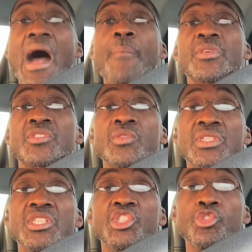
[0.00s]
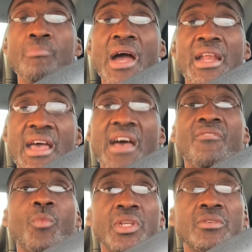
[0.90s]
opportunities you might
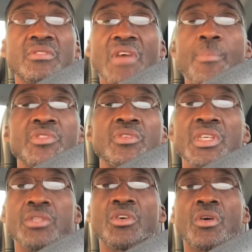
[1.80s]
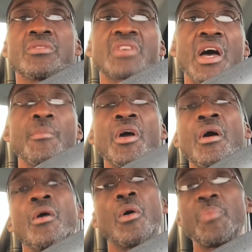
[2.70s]
have, windows of opportunity in your own time,
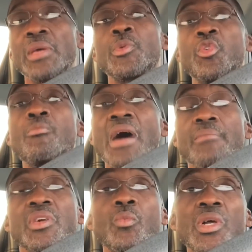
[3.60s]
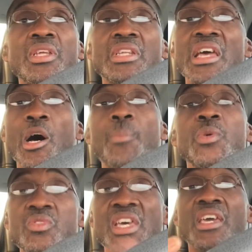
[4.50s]
or people who might be willing to help
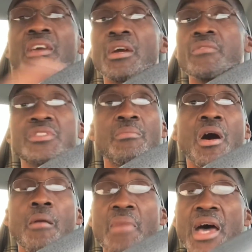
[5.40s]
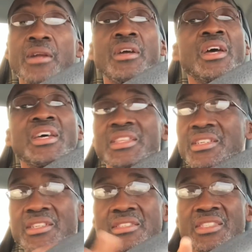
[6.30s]
you take care of a small matter that
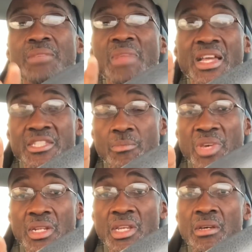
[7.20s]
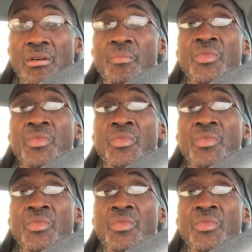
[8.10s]
doesn't seem like it's a big deal,